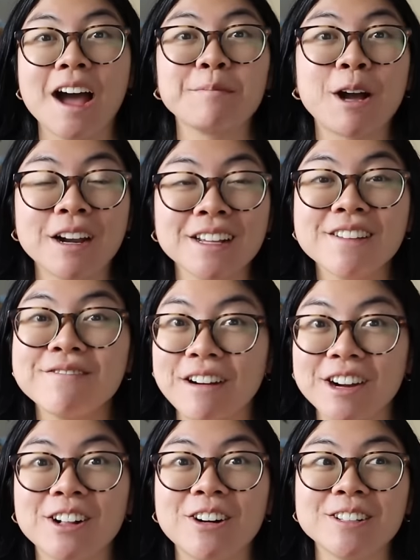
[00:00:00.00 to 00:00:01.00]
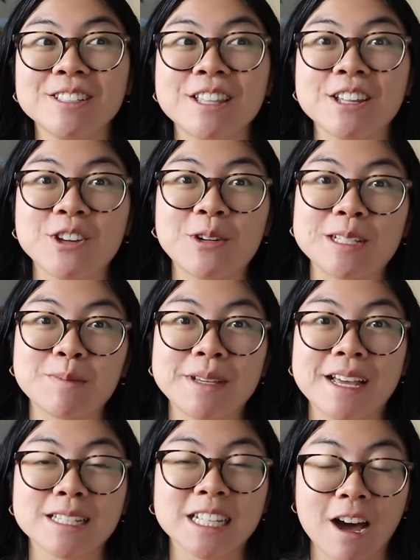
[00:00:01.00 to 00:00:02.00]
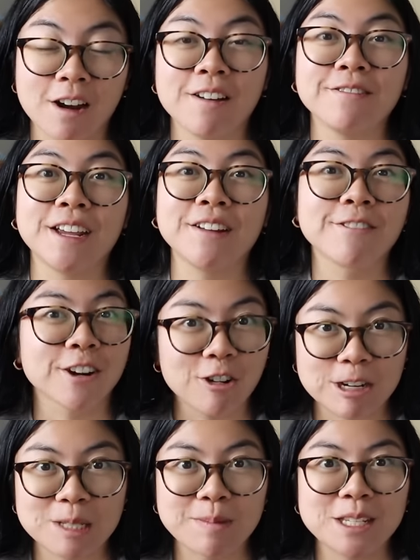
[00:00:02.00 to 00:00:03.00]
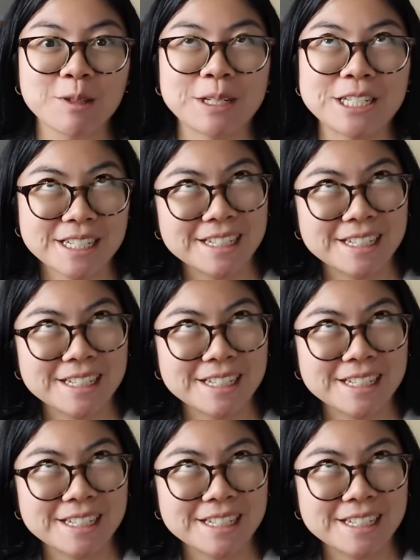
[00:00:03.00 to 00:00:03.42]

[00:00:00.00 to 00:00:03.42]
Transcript: I'm cutting it very close to the USPS cutoff date for Christmas, which